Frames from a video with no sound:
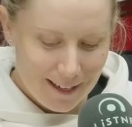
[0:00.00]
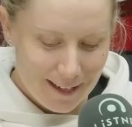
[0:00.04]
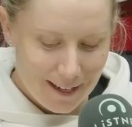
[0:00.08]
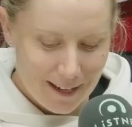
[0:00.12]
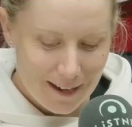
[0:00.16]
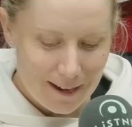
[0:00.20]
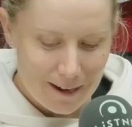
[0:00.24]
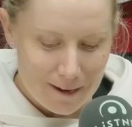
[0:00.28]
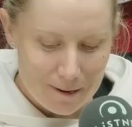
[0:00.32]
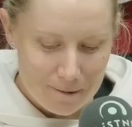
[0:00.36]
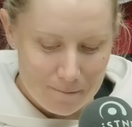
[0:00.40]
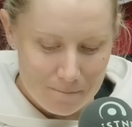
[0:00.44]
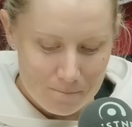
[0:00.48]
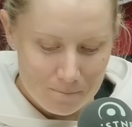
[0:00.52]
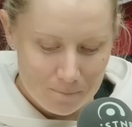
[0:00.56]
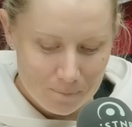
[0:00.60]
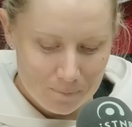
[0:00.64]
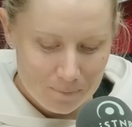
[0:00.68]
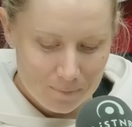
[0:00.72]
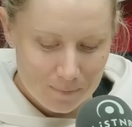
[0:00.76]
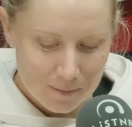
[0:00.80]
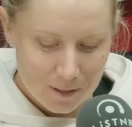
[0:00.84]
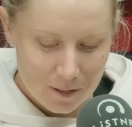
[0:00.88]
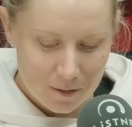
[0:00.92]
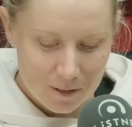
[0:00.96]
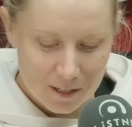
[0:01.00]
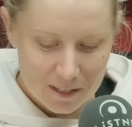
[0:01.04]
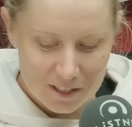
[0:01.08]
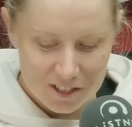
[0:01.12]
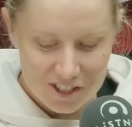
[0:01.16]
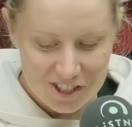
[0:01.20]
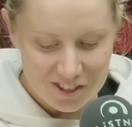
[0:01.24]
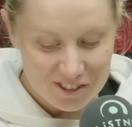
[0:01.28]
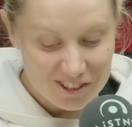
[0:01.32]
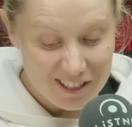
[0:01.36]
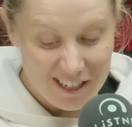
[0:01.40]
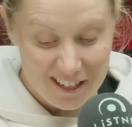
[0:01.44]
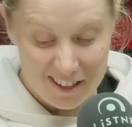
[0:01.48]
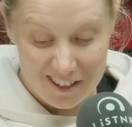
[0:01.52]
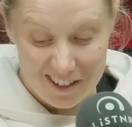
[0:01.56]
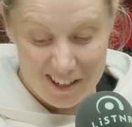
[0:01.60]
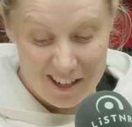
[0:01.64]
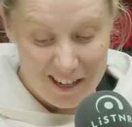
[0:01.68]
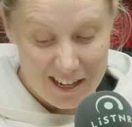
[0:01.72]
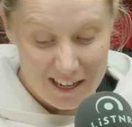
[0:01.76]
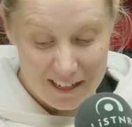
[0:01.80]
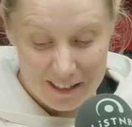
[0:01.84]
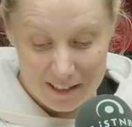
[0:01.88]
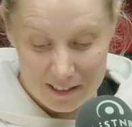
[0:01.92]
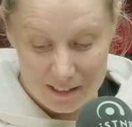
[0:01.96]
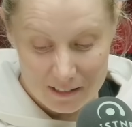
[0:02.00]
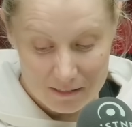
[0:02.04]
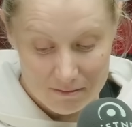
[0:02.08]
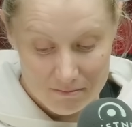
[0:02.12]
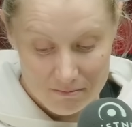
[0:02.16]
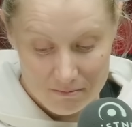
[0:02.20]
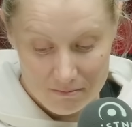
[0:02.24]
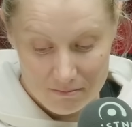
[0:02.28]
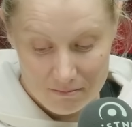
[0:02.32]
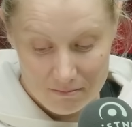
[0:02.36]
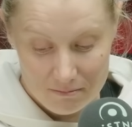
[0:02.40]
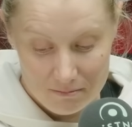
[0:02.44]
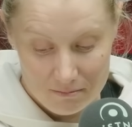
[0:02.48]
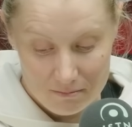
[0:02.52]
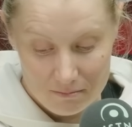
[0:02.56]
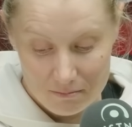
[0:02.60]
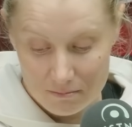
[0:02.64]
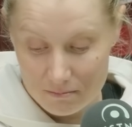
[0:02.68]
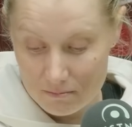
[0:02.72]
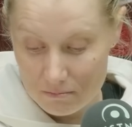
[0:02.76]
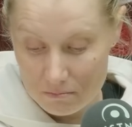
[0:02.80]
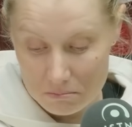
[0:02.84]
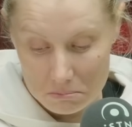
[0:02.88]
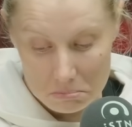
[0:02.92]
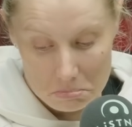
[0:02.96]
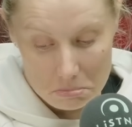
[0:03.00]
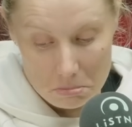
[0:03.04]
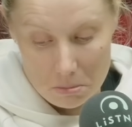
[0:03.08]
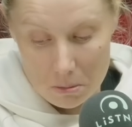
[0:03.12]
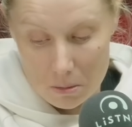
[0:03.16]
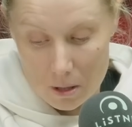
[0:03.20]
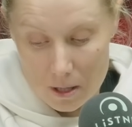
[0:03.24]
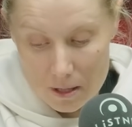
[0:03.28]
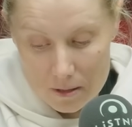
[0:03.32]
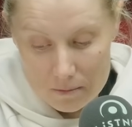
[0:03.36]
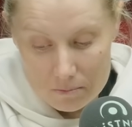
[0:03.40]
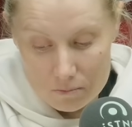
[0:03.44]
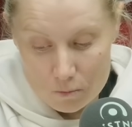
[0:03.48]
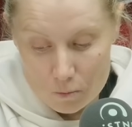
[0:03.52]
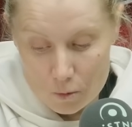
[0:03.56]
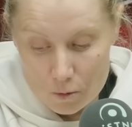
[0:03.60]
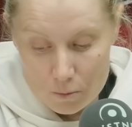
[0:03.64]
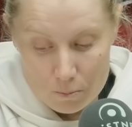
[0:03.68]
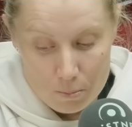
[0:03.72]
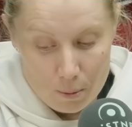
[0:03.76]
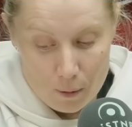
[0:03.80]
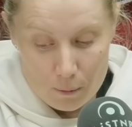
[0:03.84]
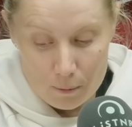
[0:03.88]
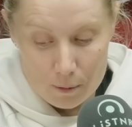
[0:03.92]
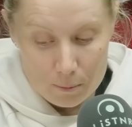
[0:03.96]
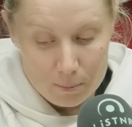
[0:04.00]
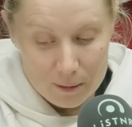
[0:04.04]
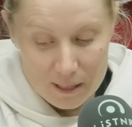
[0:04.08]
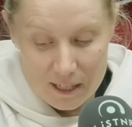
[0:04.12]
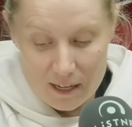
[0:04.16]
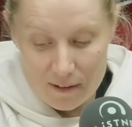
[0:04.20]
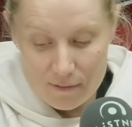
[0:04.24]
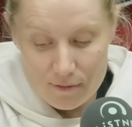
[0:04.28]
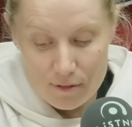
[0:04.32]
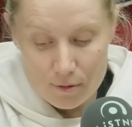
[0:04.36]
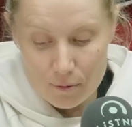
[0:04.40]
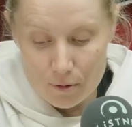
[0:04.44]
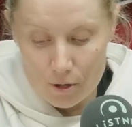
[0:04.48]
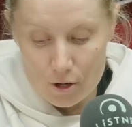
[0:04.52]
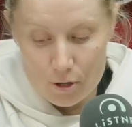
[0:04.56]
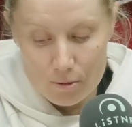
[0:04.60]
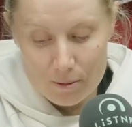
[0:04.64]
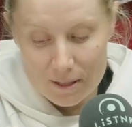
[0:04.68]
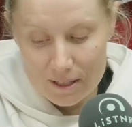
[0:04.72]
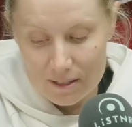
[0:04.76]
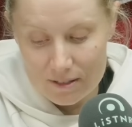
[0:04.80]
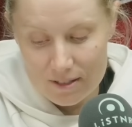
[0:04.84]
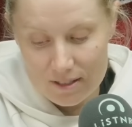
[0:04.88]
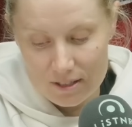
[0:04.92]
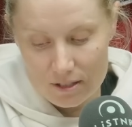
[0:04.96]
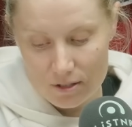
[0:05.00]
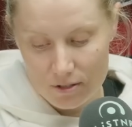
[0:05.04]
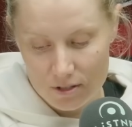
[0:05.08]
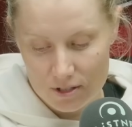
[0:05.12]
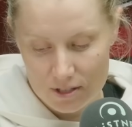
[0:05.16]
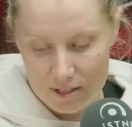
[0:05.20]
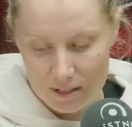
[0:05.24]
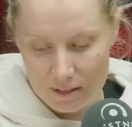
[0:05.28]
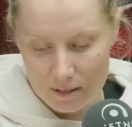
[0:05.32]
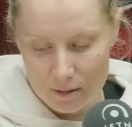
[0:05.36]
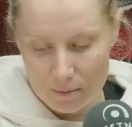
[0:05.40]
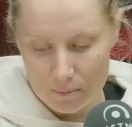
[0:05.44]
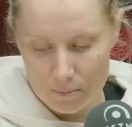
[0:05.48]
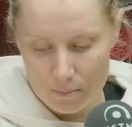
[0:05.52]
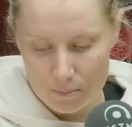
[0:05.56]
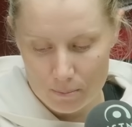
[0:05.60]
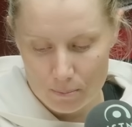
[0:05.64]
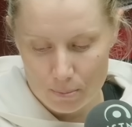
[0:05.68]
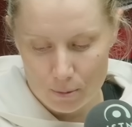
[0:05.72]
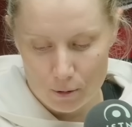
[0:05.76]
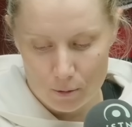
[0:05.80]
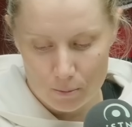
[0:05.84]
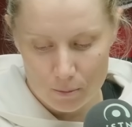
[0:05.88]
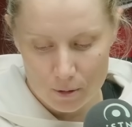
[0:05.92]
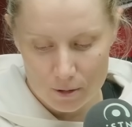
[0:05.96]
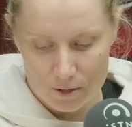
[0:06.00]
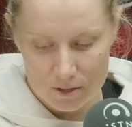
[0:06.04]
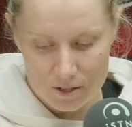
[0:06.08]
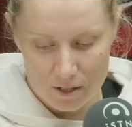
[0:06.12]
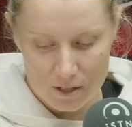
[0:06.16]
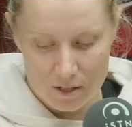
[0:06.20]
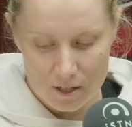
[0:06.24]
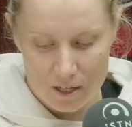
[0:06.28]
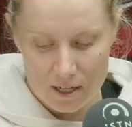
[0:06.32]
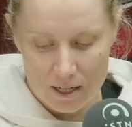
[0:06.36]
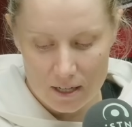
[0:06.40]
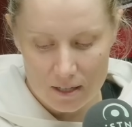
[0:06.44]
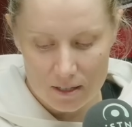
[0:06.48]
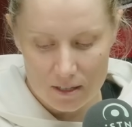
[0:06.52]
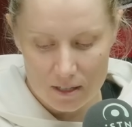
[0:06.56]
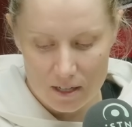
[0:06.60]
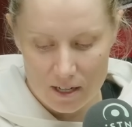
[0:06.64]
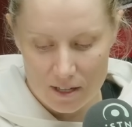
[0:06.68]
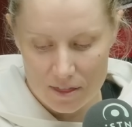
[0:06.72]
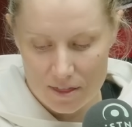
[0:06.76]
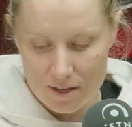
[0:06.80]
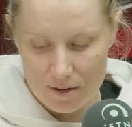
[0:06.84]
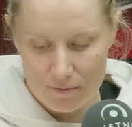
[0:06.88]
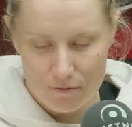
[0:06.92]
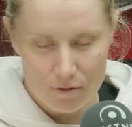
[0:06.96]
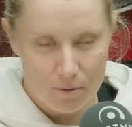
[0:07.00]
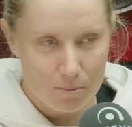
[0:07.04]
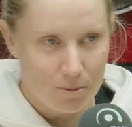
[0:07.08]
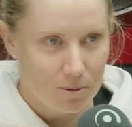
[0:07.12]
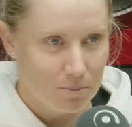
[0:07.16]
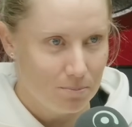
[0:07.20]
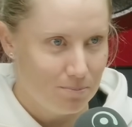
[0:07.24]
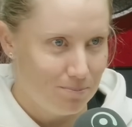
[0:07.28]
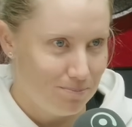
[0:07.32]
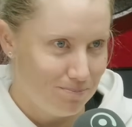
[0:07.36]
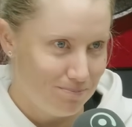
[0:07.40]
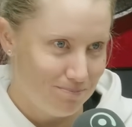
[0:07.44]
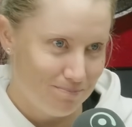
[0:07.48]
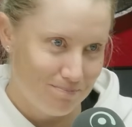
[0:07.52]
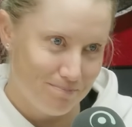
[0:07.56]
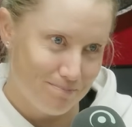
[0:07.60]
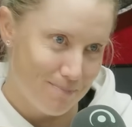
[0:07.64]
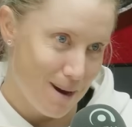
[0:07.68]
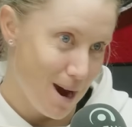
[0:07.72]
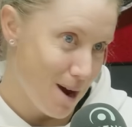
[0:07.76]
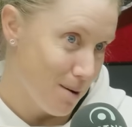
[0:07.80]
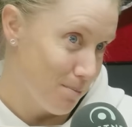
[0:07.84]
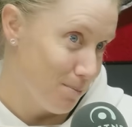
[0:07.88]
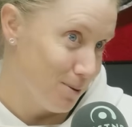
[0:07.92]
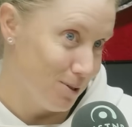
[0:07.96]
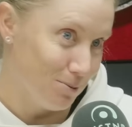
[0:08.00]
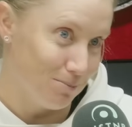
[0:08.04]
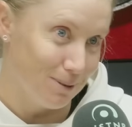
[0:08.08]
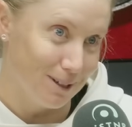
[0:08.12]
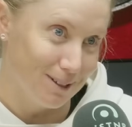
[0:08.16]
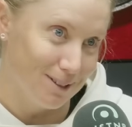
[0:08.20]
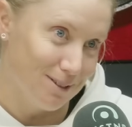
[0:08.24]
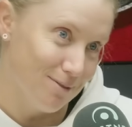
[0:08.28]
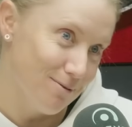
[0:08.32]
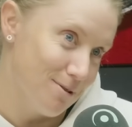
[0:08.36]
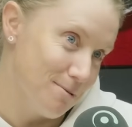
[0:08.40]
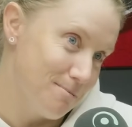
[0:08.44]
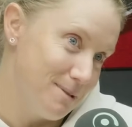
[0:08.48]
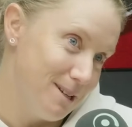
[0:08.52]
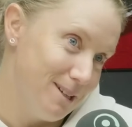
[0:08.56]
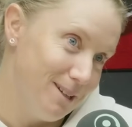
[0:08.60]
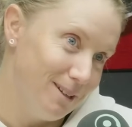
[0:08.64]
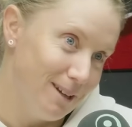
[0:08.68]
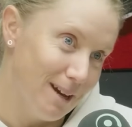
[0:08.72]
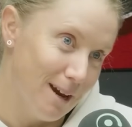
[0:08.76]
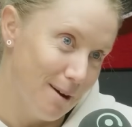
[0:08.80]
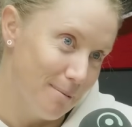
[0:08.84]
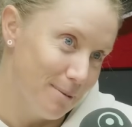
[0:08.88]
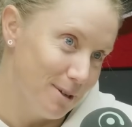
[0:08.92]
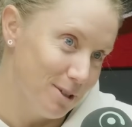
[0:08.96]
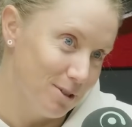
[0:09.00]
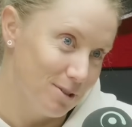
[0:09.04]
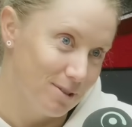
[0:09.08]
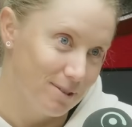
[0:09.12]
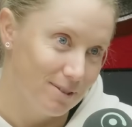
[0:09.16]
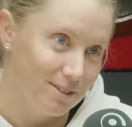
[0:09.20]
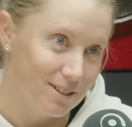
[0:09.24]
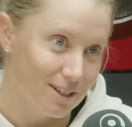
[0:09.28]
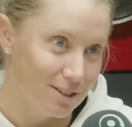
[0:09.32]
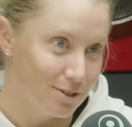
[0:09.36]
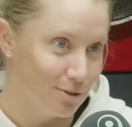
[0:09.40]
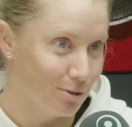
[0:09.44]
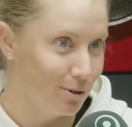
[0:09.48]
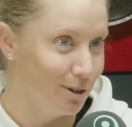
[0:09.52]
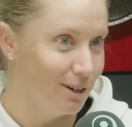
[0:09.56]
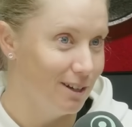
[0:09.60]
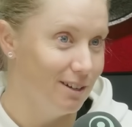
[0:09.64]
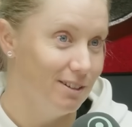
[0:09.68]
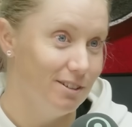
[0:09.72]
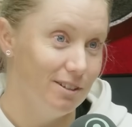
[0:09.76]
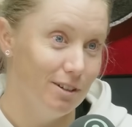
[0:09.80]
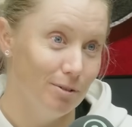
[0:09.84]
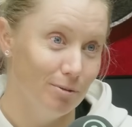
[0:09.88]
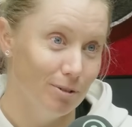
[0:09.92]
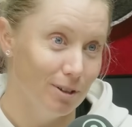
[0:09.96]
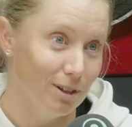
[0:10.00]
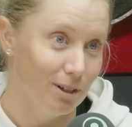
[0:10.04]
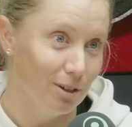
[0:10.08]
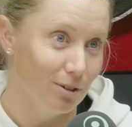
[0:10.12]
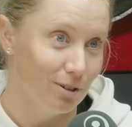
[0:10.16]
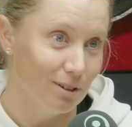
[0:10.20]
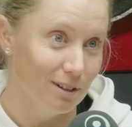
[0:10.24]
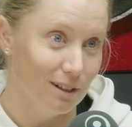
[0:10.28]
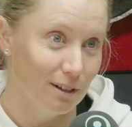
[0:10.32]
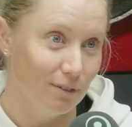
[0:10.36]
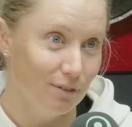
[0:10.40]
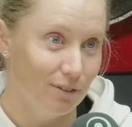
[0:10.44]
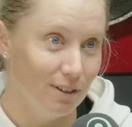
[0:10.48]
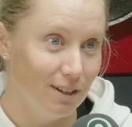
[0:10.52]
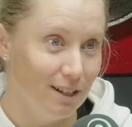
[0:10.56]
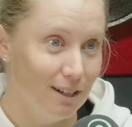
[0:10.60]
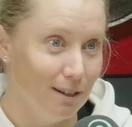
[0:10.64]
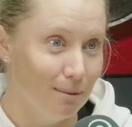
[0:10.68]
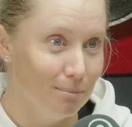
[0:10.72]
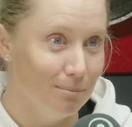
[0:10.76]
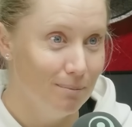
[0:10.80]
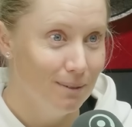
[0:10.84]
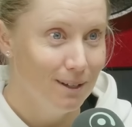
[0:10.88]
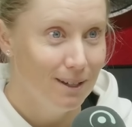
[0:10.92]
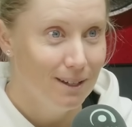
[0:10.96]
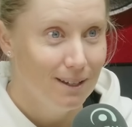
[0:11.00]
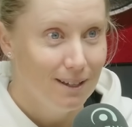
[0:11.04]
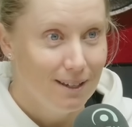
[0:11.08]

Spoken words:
quite a chilled out guy, and I would probably have the room. It's interesting that Bumrah declined it, I think, from a back perspective. I mean, yeah, how much Test cricket has he really got left in him